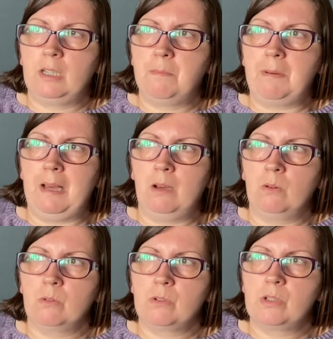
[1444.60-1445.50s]

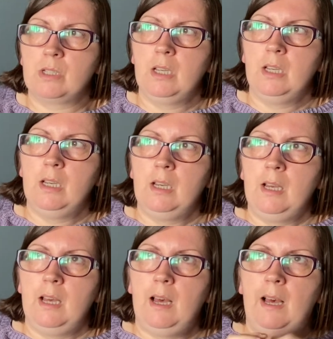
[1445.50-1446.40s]
about
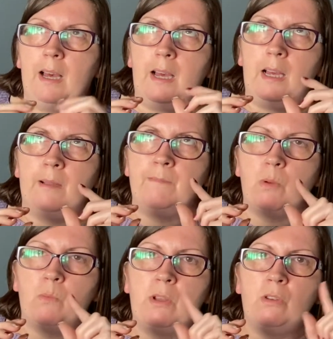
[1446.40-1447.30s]

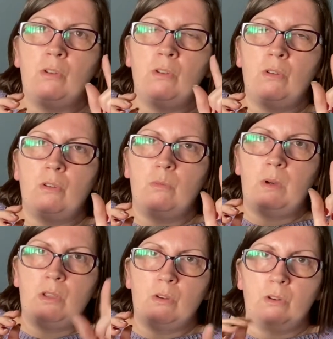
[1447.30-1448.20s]
when
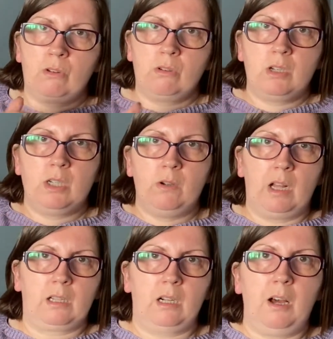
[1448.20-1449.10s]
you're doing
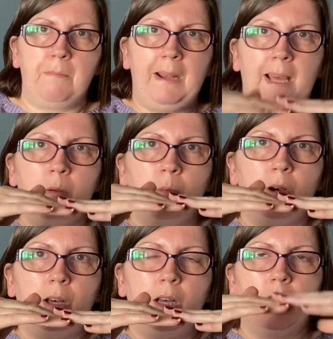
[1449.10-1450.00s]
like a lot of plain
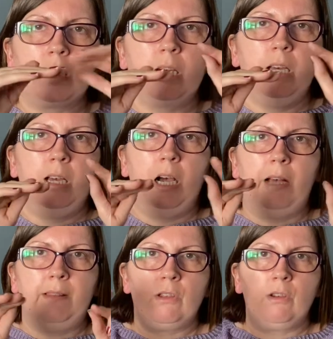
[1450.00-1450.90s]
work
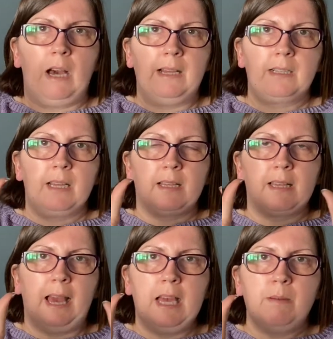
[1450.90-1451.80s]
and then you're adding in
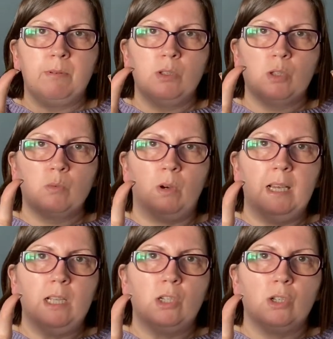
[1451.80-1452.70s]
cables, what
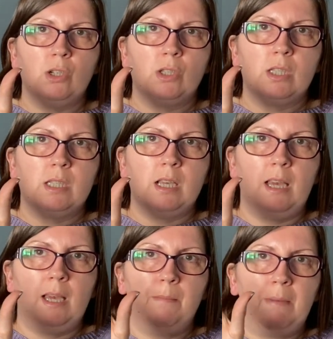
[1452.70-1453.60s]
it does is
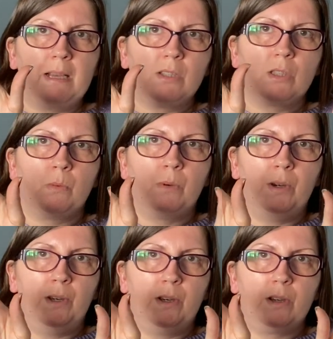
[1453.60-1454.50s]
it makes the
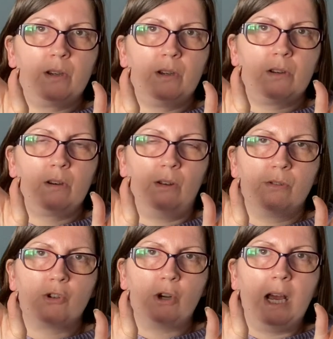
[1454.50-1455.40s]
work
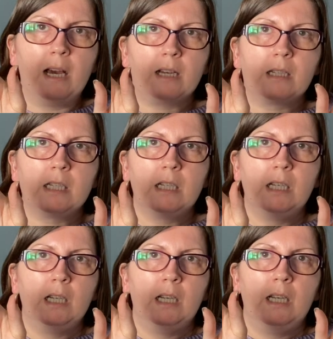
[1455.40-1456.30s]
contract,
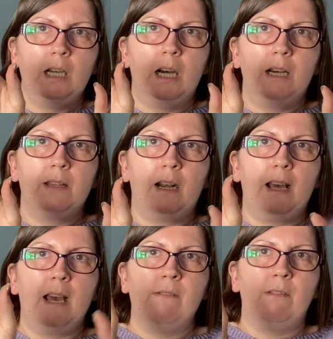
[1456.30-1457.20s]
and then
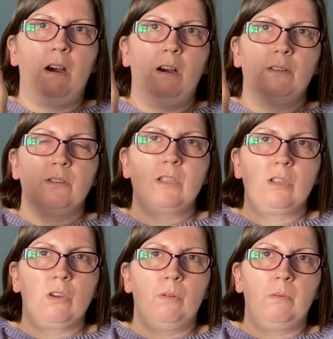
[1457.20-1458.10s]
later on, so
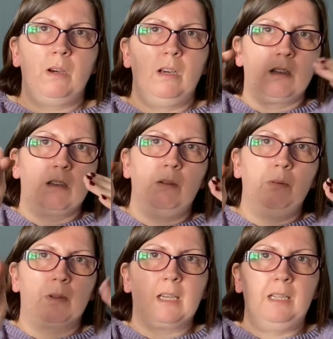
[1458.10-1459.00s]
your work
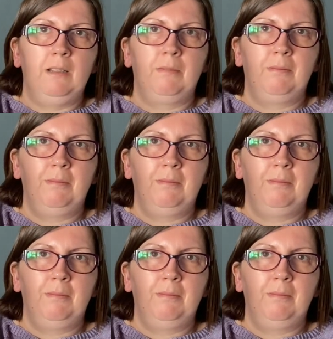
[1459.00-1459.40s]
will kind of,